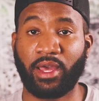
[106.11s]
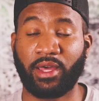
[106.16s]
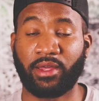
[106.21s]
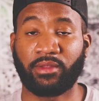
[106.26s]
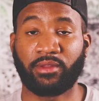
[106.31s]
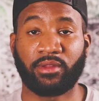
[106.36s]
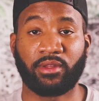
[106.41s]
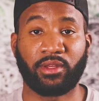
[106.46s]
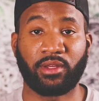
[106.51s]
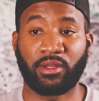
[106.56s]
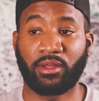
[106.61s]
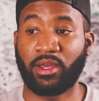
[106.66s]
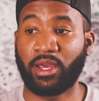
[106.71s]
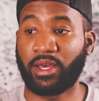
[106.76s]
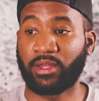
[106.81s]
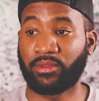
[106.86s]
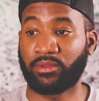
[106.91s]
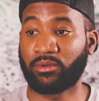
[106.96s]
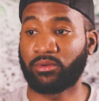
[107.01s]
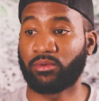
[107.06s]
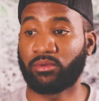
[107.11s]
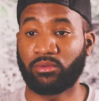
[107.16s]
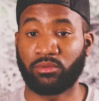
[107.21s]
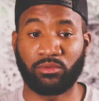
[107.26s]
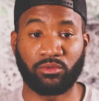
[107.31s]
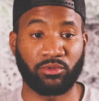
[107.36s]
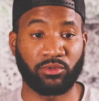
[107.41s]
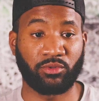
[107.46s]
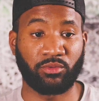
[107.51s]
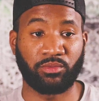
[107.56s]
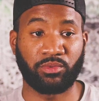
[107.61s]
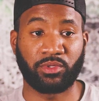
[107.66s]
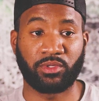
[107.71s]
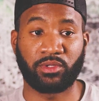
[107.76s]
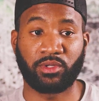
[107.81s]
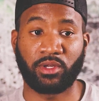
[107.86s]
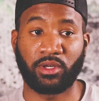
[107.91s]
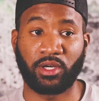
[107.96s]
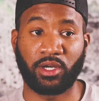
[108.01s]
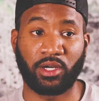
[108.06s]
ethical
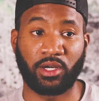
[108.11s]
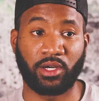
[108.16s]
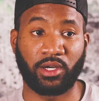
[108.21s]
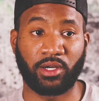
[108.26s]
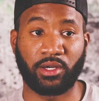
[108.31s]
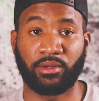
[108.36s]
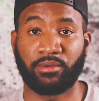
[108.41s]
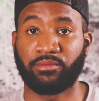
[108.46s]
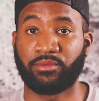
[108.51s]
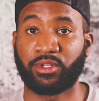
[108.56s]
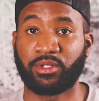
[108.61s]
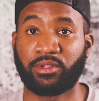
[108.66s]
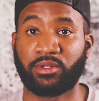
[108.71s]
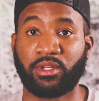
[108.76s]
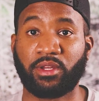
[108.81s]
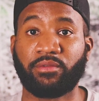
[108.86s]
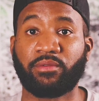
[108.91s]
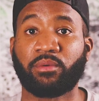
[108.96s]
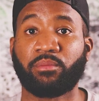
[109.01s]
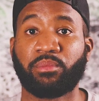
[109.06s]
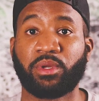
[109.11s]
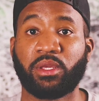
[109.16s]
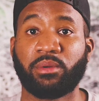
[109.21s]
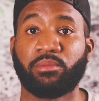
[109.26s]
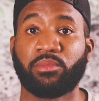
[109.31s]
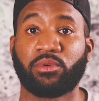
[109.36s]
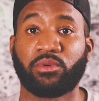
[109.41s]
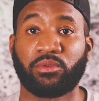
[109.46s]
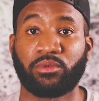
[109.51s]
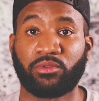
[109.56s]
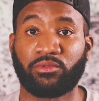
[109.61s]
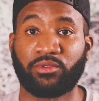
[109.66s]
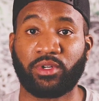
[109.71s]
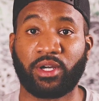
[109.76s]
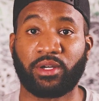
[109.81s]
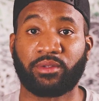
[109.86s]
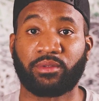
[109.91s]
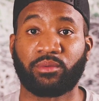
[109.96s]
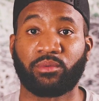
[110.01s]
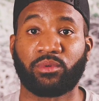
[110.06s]
groups, just different people
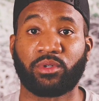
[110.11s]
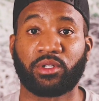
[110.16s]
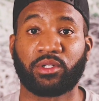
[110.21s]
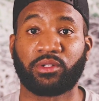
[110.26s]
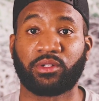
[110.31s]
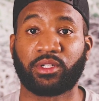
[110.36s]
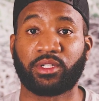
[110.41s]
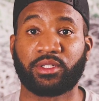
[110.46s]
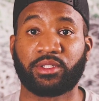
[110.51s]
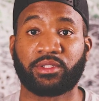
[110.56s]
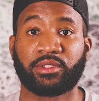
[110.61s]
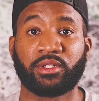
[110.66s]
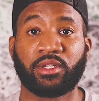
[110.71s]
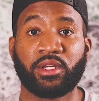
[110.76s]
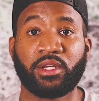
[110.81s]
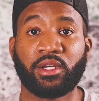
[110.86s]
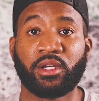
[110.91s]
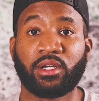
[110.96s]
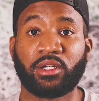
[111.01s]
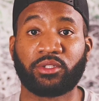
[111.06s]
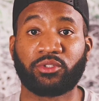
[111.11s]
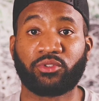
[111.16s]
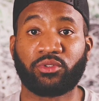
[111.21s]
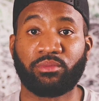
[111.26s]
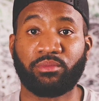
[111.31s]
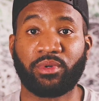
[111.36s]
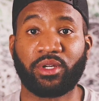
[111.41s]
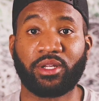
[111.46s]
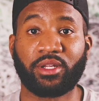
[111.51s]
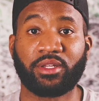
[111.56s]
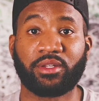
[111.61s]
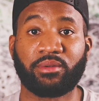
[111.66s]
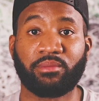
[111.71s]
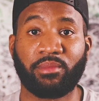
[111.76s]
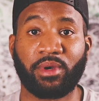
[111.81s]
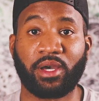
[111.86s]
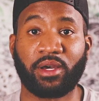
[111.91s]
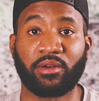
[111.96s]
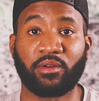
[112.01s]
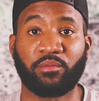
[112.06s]
throughout the world. There's a
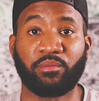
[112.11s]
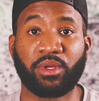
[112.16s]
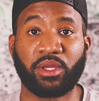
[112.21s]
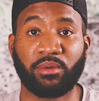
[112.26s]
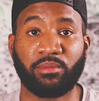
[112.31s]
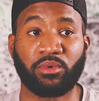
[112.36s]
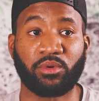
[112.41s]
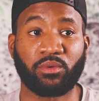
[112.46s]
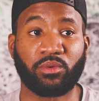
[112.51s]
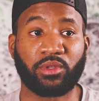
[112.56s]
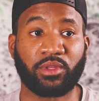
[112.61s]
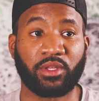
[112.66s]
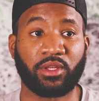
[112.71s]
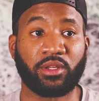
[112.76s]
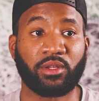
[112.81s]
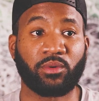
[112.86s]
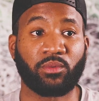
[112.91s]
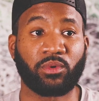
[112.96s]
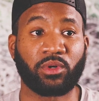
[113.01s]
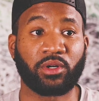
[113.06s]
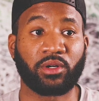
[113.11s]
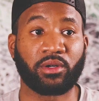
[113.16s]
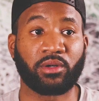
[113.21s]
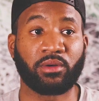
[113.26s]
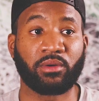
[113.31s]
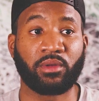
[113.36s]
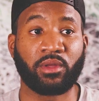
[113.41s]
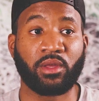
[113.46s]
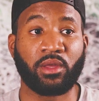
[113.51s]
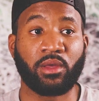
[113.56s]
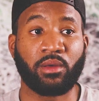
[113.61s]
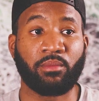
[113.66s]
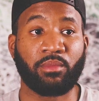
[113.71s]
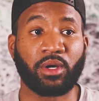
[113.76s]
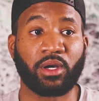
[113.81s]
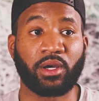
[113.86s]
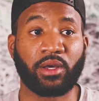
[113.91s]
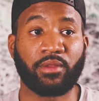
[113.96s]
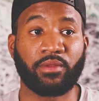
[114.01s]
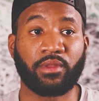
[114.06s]
tremendous amount of people within the world.
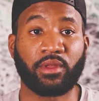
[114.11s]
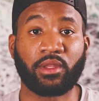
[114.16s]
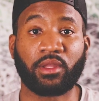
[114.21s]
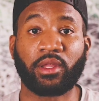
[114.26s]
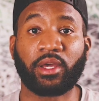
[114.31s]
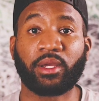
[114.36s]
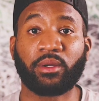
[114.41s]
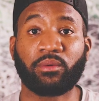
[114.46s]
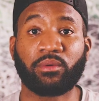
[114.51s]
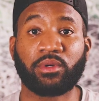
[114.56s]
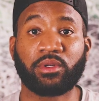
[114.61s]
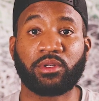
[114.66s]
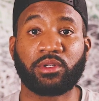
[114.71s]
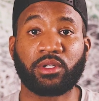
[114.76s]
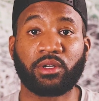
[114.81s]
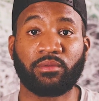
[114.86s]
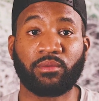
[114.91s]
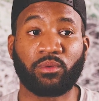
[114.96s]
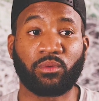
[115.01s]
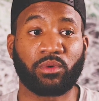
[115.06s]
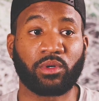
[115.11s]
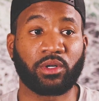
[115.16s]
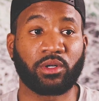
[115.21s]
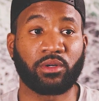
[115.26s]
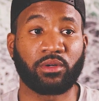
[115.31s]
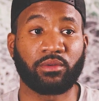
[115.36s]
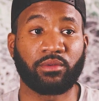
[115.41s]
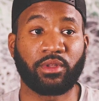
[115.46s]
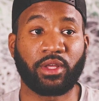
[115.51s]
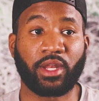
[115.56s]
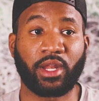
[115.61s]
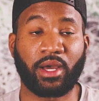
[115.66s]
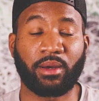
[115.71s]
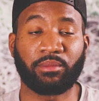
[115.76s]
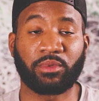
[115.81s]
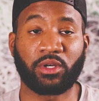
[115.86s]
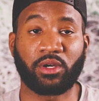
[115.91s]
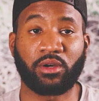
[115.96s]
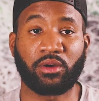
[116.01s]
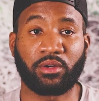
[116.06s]
But the language of the world that
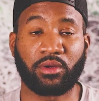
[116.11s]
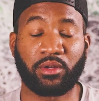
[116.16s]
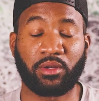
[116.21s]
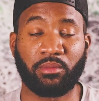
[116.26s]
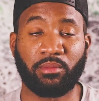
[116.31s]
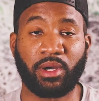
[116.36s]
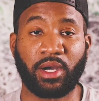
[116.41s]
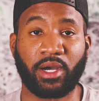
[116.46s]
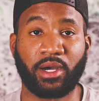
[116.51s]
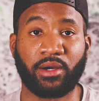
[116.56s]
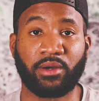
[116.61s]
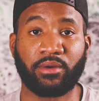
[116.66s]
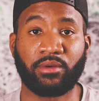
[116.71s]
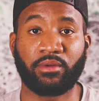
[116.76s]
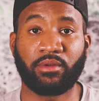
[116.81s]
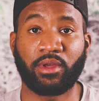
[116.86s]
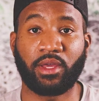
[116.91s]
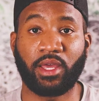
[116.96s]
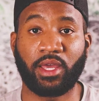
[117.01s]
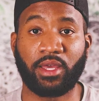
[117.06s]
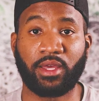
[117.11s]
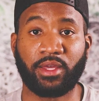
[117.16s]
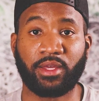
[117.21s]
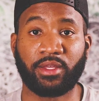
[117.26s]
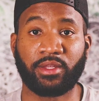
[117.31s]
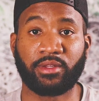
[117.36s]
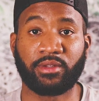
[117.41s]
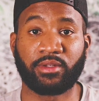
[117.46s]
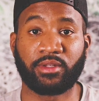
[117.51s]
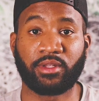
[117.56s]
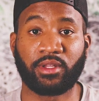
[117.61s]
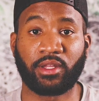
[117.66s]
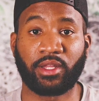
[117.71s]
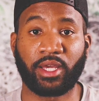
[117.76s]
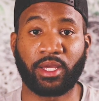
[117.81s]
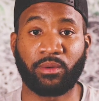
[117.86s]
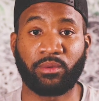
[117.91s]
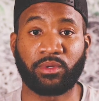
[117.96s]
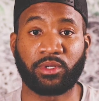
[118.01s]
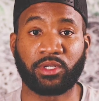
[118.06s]
I'm talking about is the
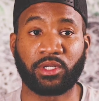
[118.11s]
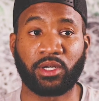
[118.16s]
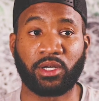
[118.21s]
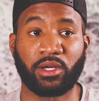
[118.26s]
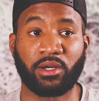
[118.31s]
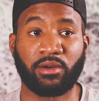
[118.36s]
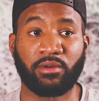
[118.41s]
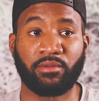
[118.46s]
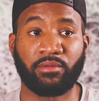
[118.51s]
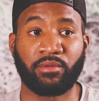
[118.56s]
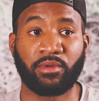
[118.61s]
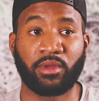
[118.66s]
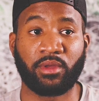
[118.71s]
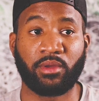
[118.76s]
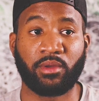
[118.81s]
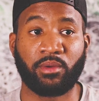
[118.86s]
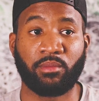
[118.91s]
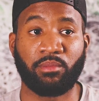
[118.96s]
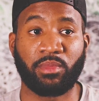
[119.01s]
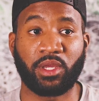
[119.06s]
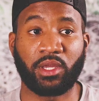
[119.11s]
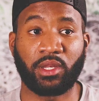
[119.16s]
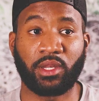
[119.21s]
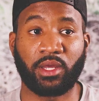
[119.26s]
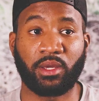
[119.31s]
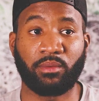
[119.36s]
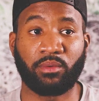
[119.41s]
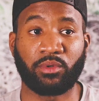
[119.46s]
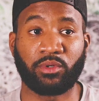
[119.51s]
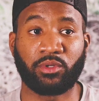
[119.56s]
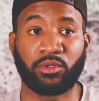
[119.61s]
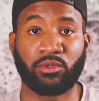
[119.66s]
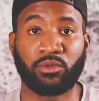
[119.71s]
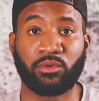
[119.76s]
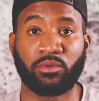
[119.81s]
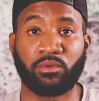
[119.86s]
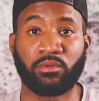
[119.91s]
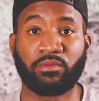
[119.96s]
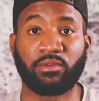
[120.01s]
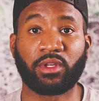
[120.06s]
language of being able
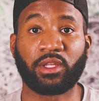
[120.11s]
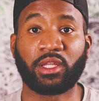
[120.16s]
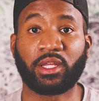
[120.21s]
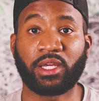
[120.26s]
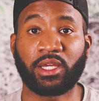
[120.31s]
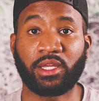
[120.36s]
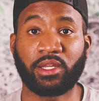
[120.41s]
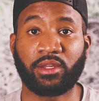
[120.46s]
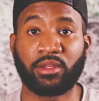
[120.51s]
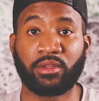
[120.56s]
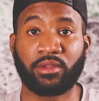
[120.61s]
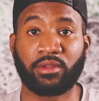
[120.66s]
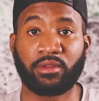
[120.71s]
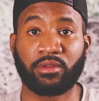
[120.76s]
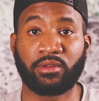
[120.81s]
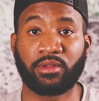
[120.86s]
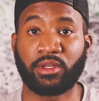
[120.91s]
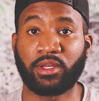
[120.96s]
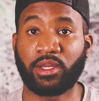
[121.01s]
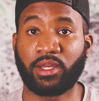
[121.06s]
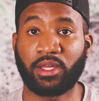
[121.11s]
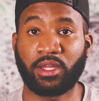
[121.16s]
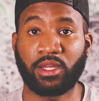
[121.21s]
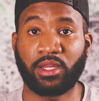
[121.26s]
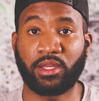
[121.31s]
to relate to